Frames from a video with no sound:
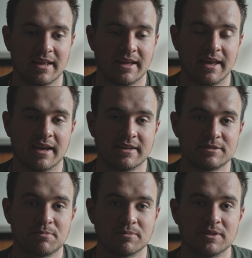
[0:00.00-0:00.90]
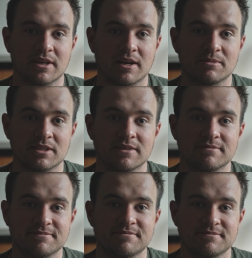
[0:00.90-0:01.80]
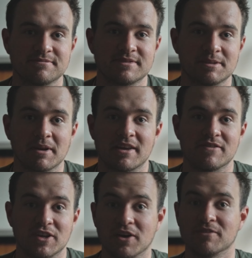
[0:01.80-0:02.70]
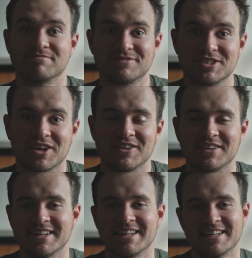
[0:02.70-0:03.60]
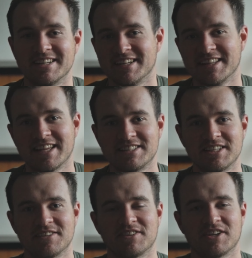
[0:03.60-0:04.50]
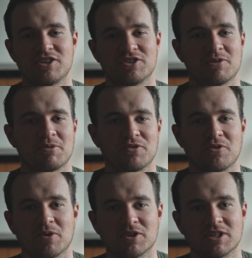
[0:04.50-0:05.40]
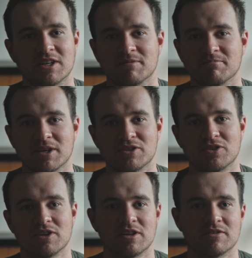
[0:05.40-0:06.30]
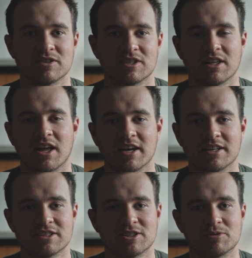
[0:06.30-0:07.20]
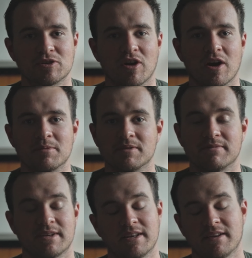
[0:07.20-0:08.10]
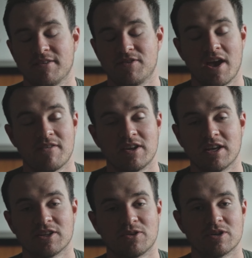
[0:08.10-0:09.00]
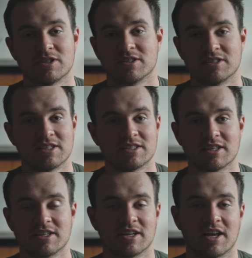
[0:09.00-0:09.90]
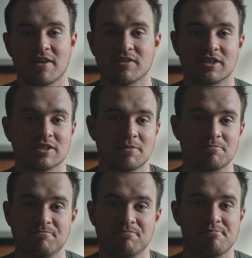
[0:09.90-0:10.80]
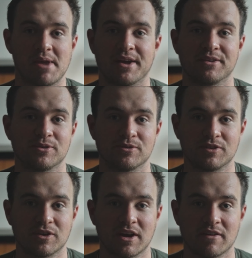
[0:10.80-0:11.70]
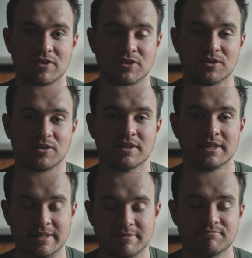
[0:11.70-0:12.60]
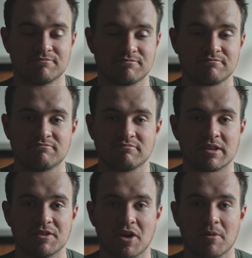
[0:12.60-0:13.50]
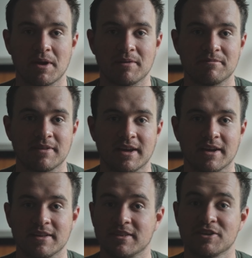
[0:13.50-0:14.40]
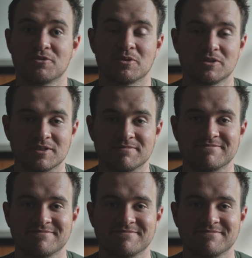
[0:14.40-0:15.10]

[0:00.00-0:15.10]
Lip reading: yeah, it's probably time to make a video. So that's it. Thank you so much for watching. Make sure you give us a like and a subscribe. And if you have any other questions, things that I didn't cover, because I'm bound to have not covered it all, leave a comment. And thanks for watching.